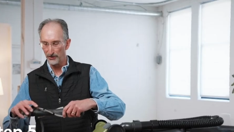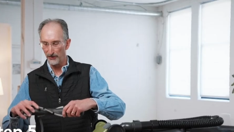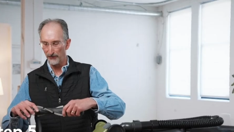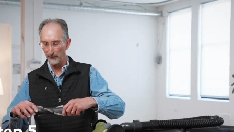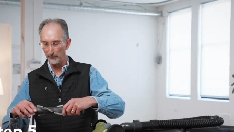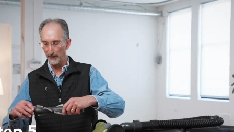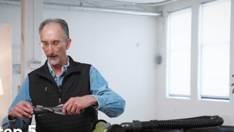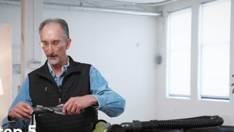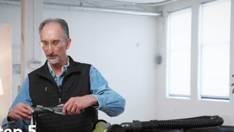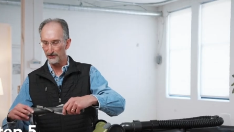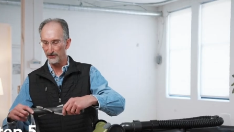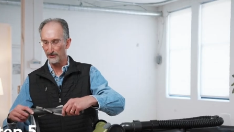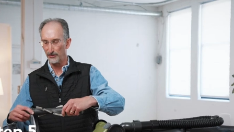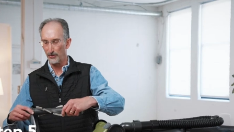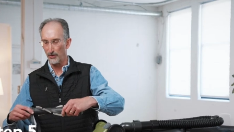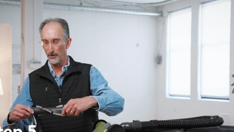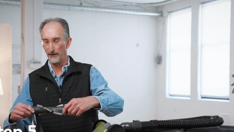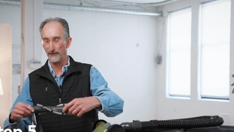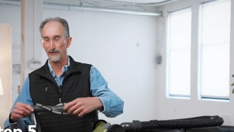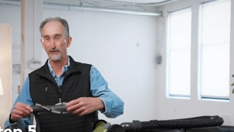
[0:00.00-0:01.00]
sure the brush is
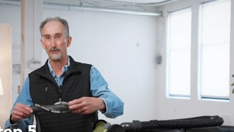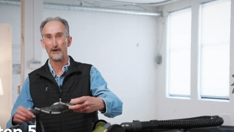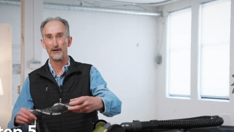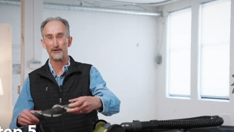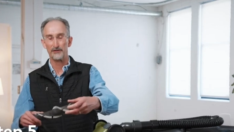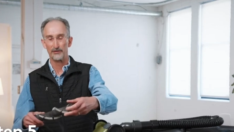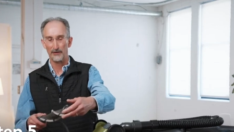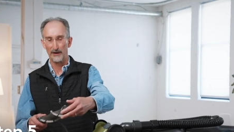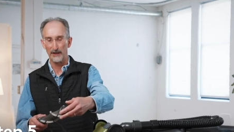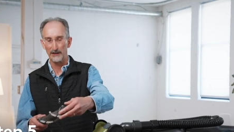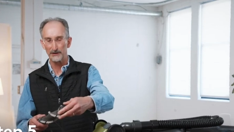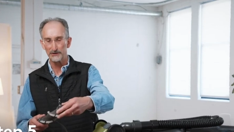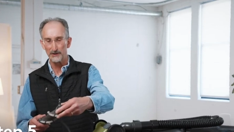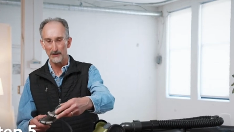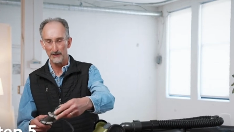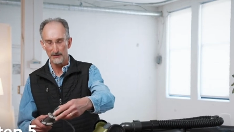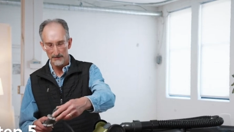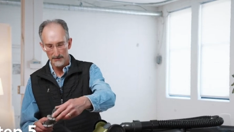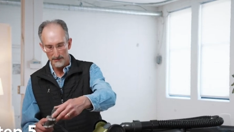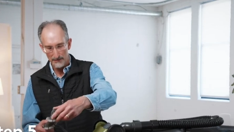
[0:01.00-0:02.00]
going in the right
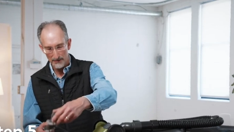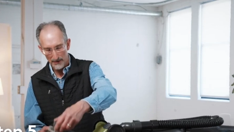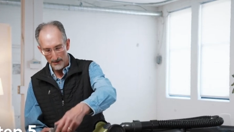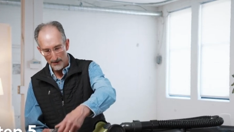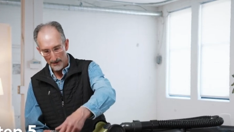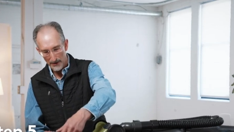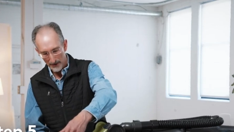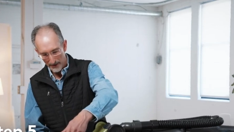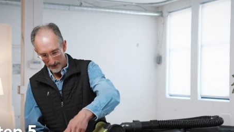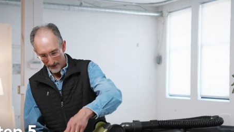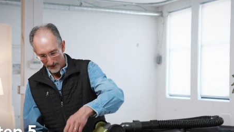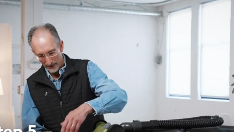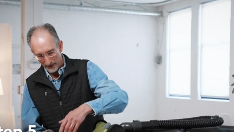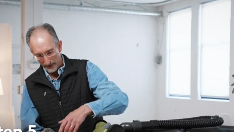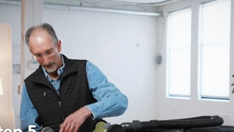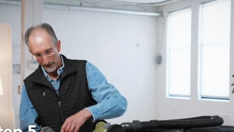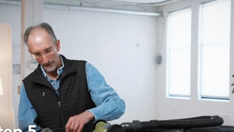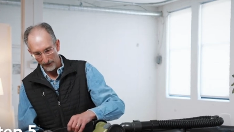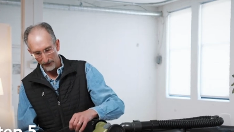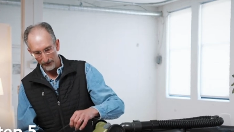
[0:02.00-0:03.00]
direction.
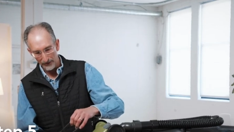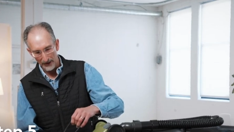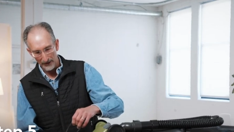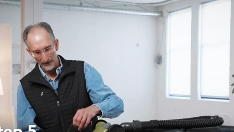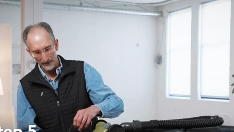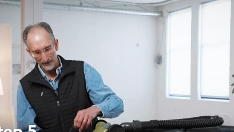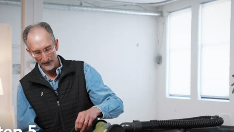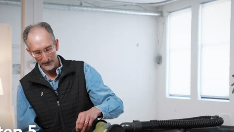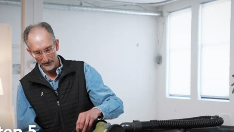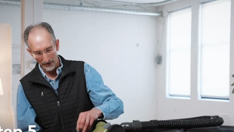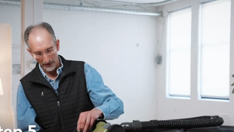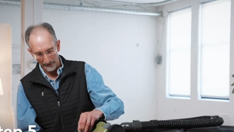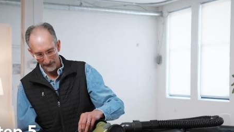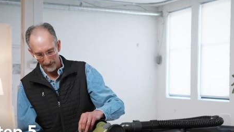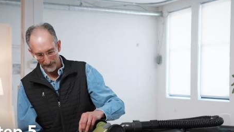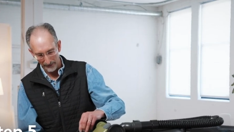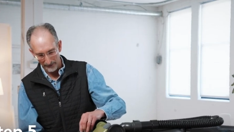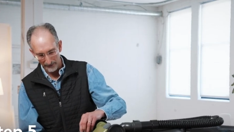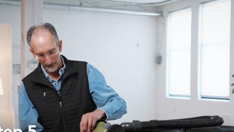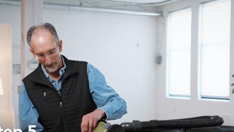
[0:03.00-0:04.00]
In this case, it's
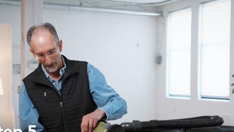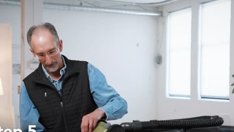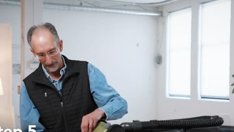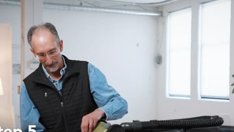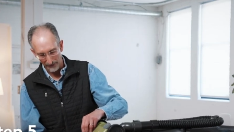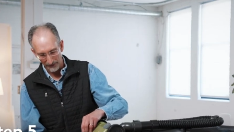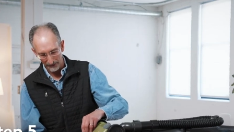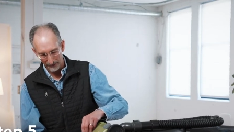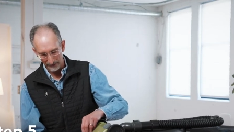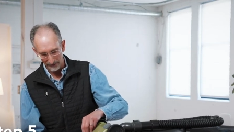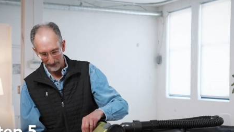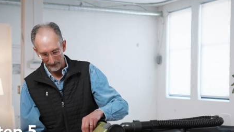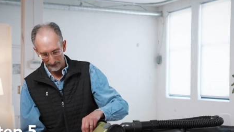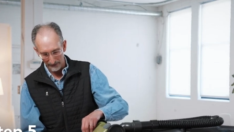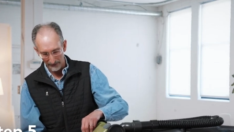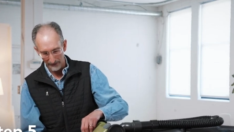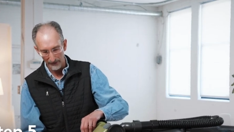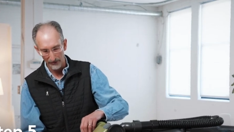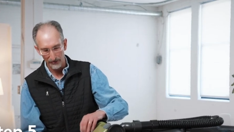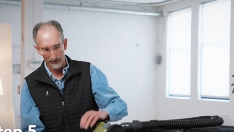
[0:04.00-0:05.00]
on, the, on this,
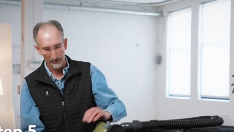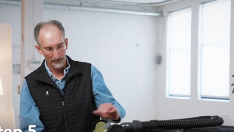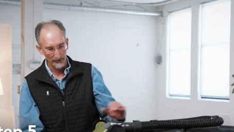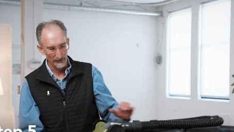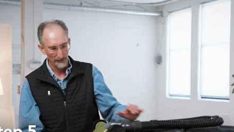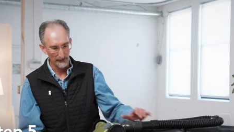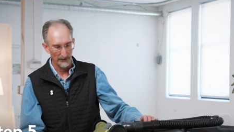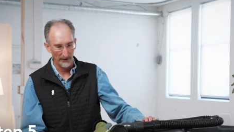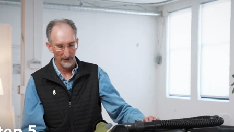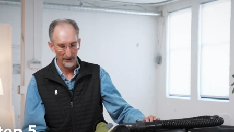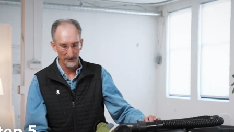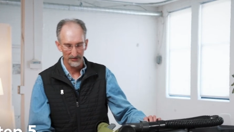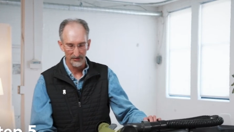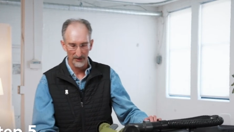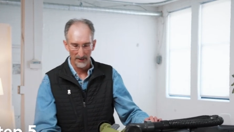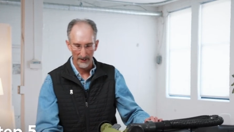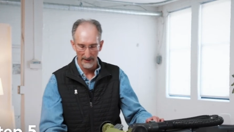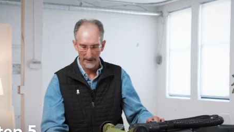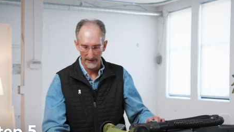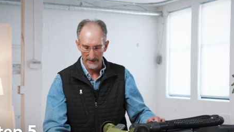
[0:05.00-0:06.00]
this far
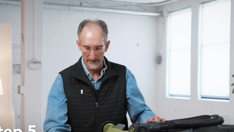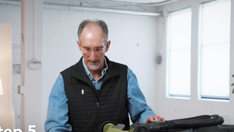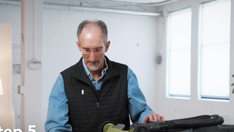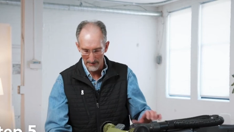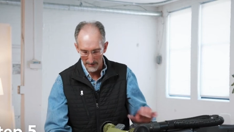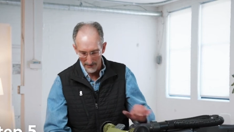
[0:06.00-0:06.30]
side.